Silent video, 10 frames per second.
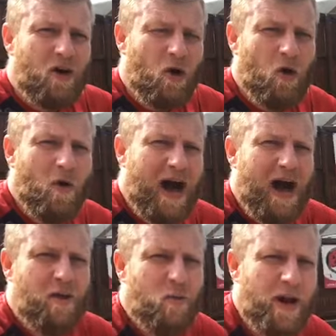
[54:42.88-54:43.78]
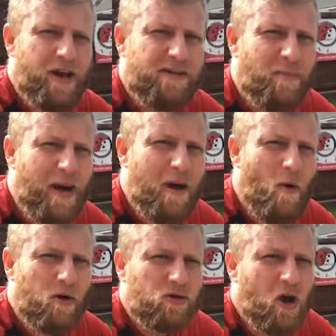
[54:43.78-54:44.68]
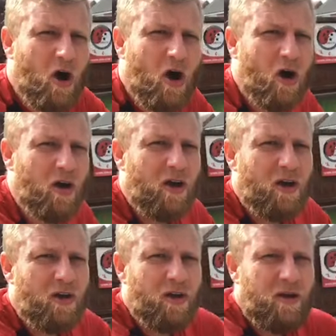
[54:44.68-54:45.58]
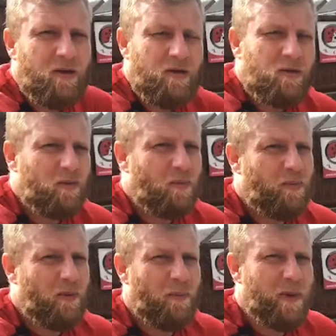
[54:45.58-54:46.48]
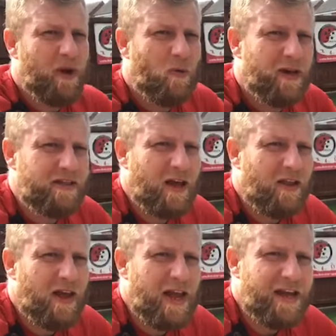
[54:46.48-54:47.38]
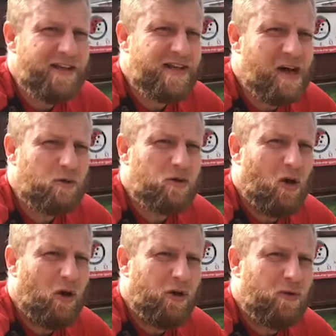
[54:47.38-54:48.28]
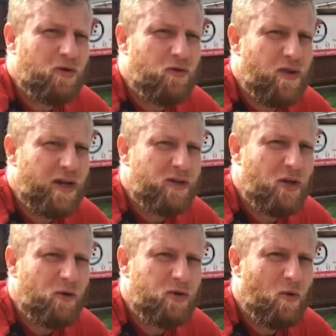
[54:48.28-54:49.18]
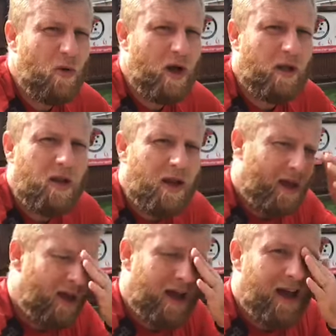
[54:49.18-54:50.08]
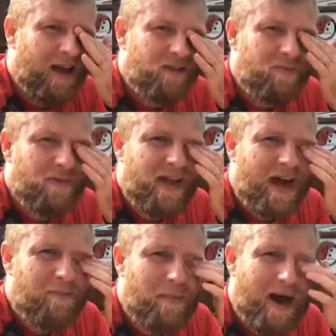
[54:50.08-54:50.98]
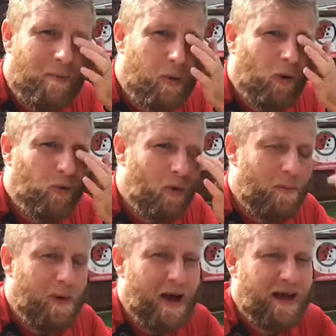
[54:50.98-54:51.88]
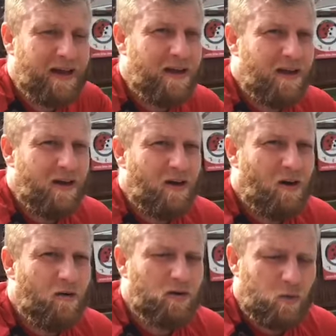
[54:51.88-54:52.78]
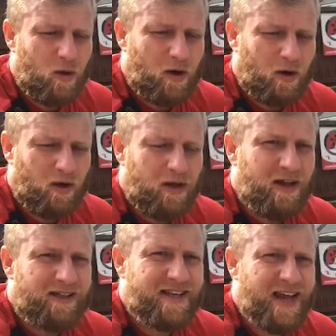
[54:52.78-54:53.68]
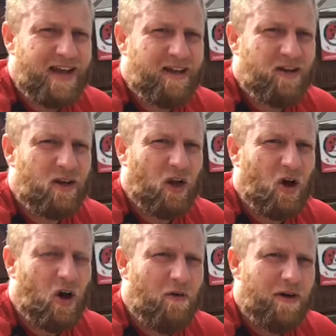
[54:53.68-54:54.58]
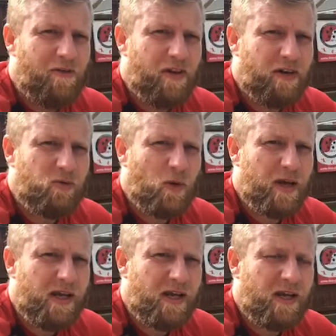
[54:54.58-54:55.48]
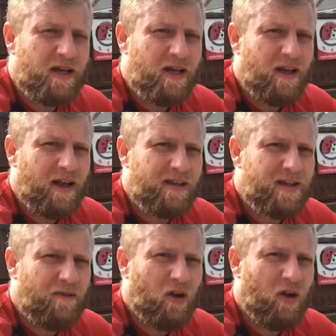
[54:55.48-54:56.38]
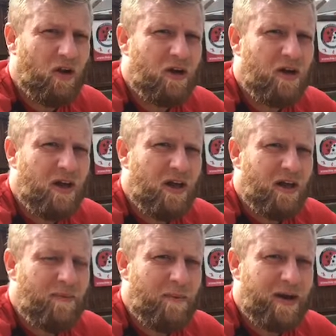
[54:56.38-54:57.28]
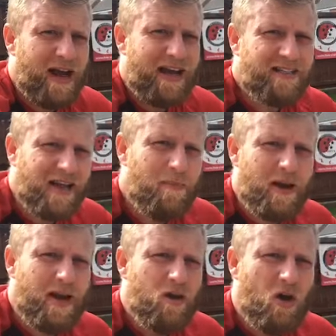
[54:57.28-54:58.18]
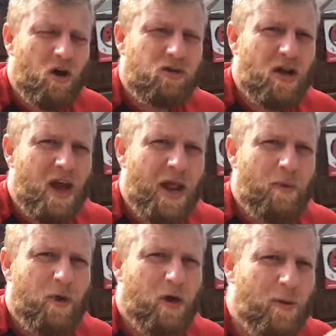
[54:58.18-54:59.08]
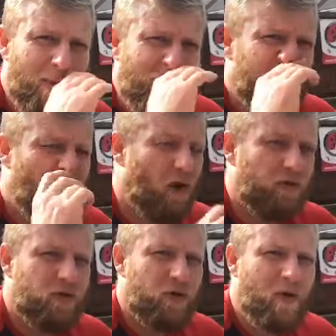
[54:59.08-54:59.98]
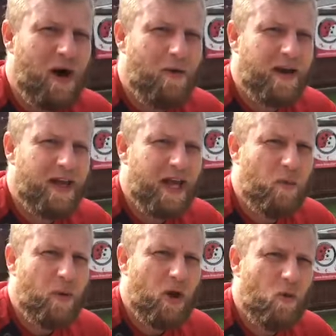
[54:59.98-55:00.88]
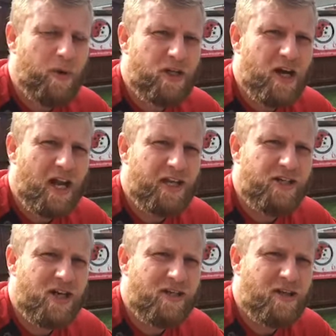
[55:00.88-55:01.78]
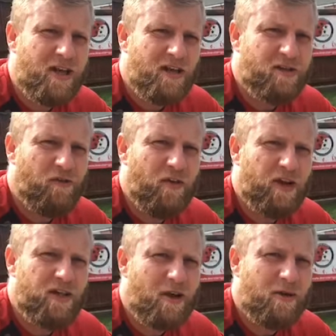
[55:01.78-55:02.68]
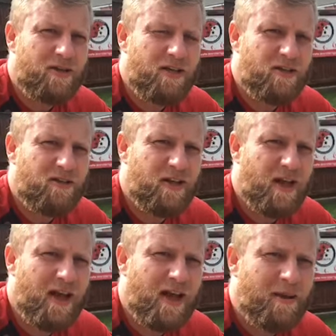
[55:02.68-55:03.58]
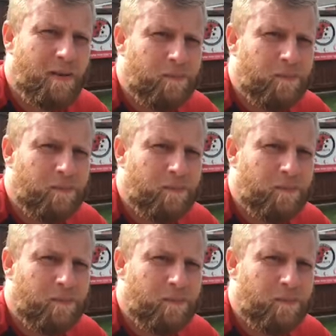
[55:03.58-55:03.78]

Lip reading: Who are the winners and by what score? The big one is that the Higgins household. It was 3-2 to Will. Has Dad Matt pulled one back? Or has Will taken the glory for this week. Let's have a look. Remember, guys, send me in those, and then we're going to move on to our keepie uppie challenges to finish our session today.